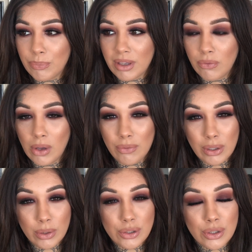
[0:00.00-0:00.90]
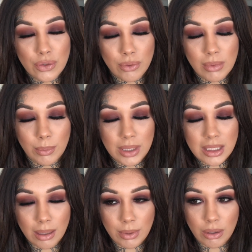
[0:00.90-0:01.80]
If you have any questions for me,
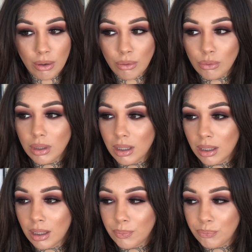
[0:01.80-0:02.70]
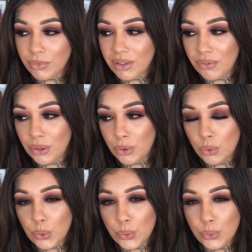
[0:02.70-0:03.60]
please let me know. If
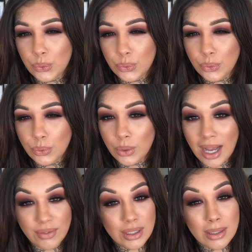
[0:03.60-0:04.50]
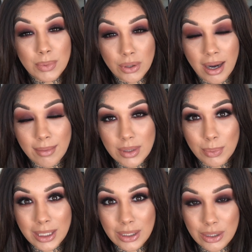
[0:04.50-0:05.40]
you haven't subscribed,
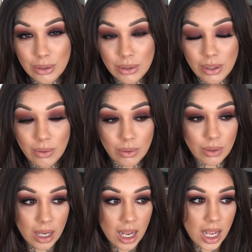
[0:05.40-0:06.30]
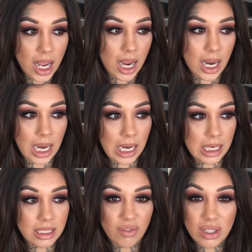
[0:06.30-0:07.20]
please do so.
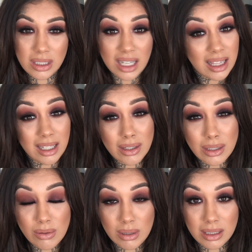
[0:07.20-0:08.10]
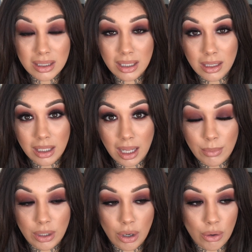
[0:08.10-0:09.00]
And if there's anything else you want to see, let
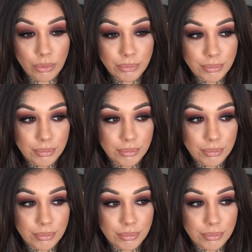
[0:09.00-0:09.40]
me know.